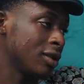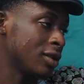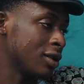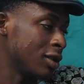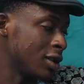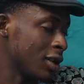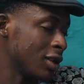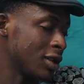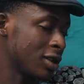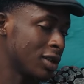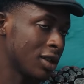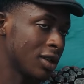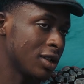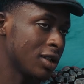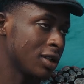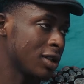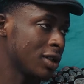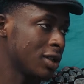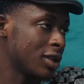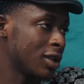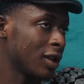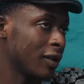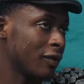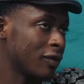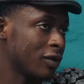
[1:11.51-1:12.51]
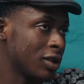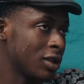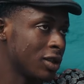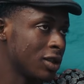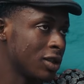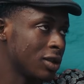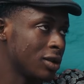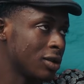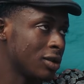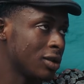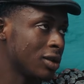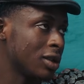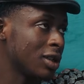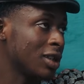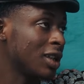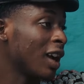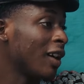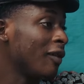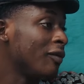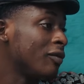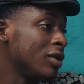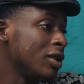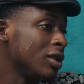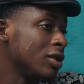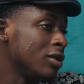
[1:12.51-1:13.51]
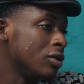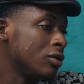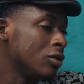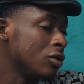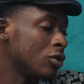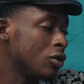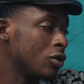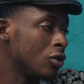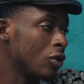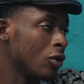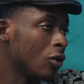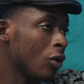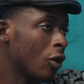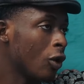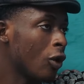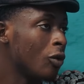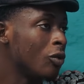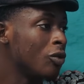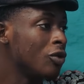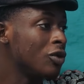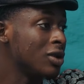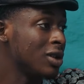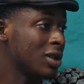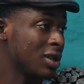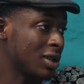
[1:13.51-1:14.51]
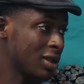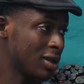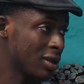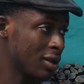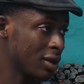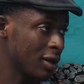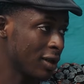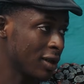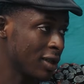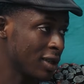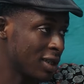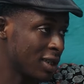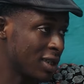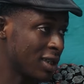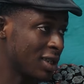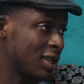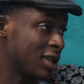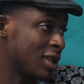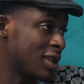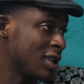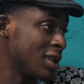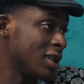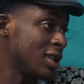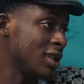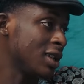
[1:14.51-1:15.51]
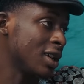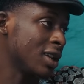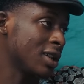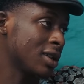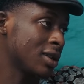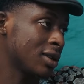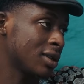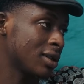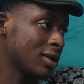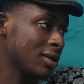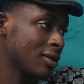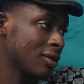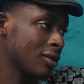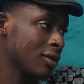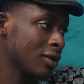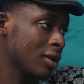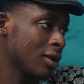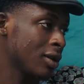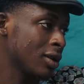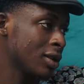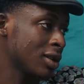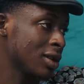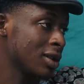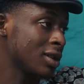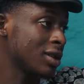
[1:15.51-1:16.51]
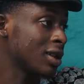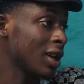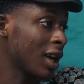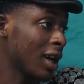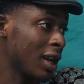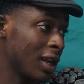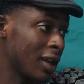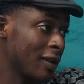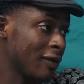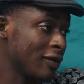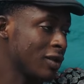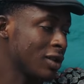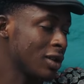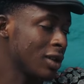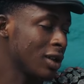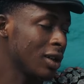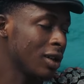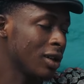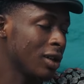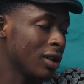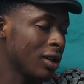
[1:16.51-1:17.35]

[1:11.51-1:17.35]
Yes, and things have changed. It have been, you know, almost 16 years since I left here.